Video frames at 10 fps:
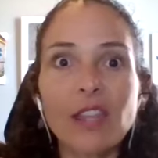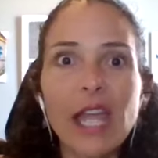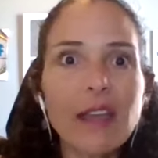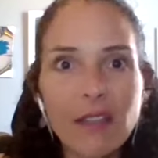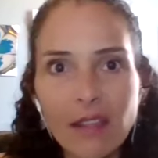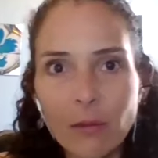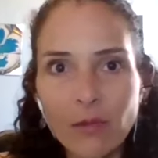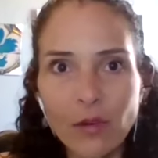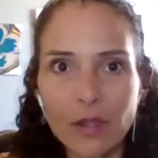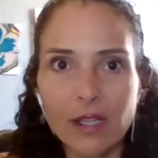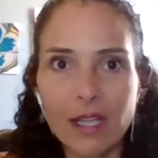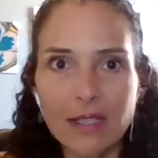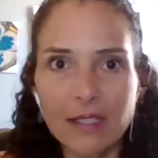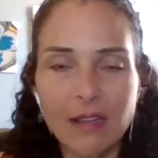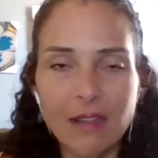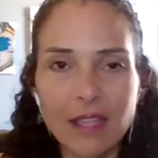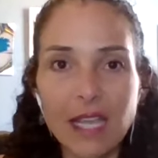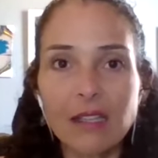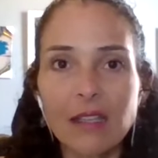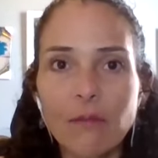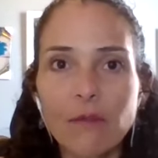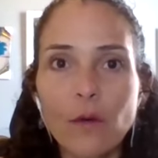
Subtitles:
thank them for the lesson, thank them